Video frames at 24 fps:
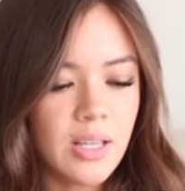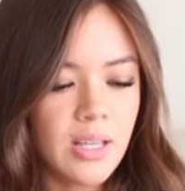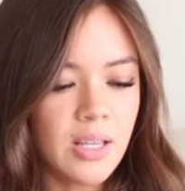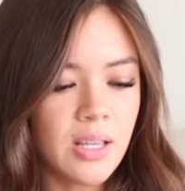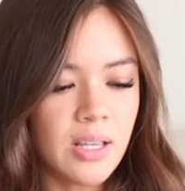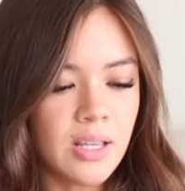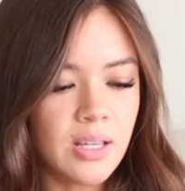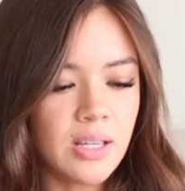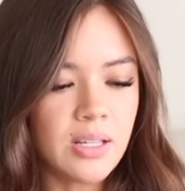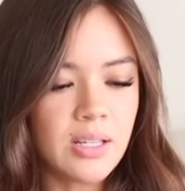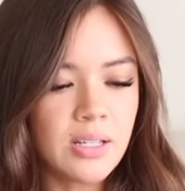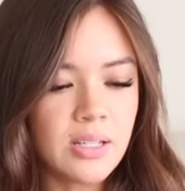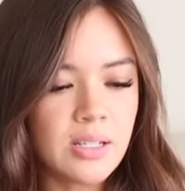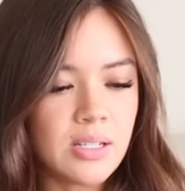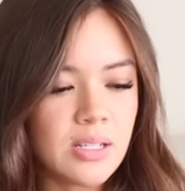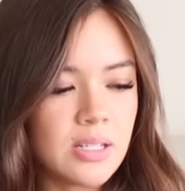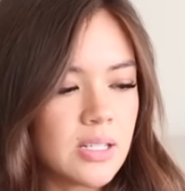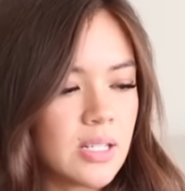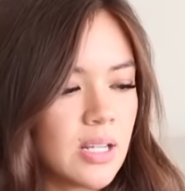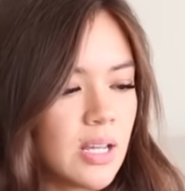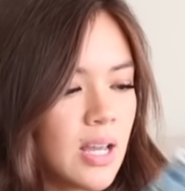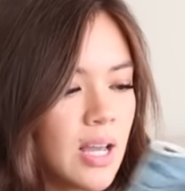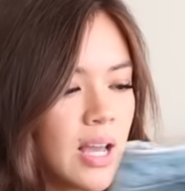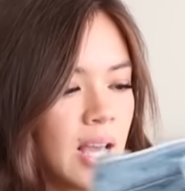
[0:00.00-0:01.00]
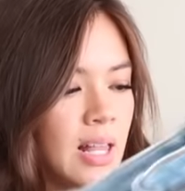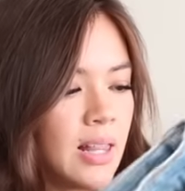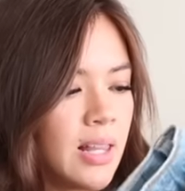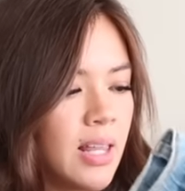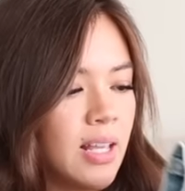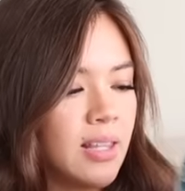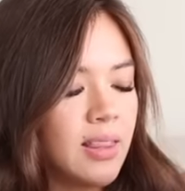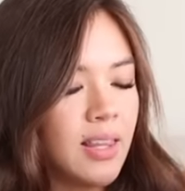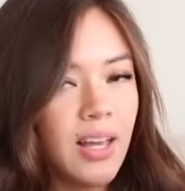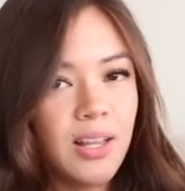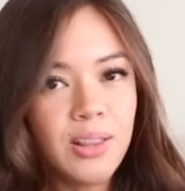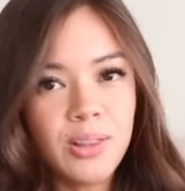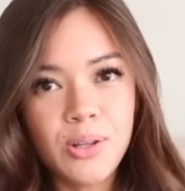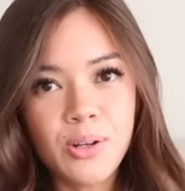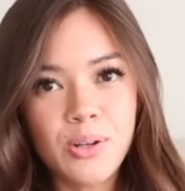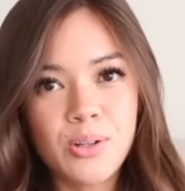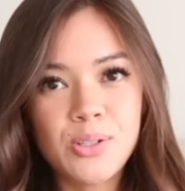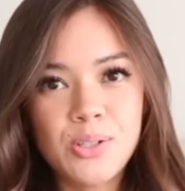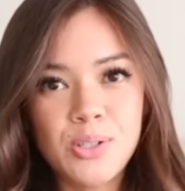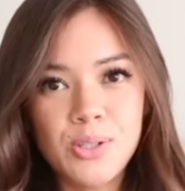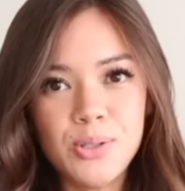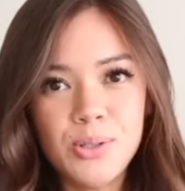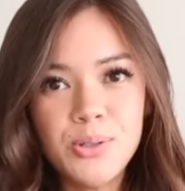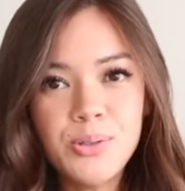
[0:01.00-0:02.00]
And I like that
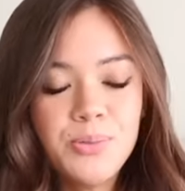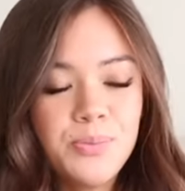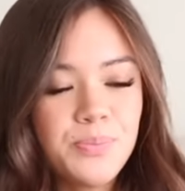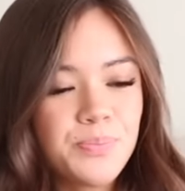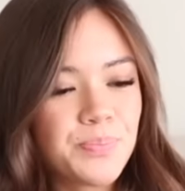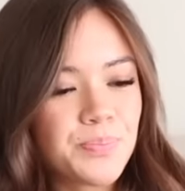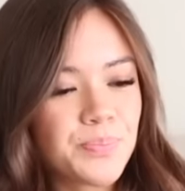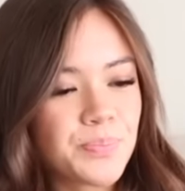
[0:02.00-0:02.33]
look too.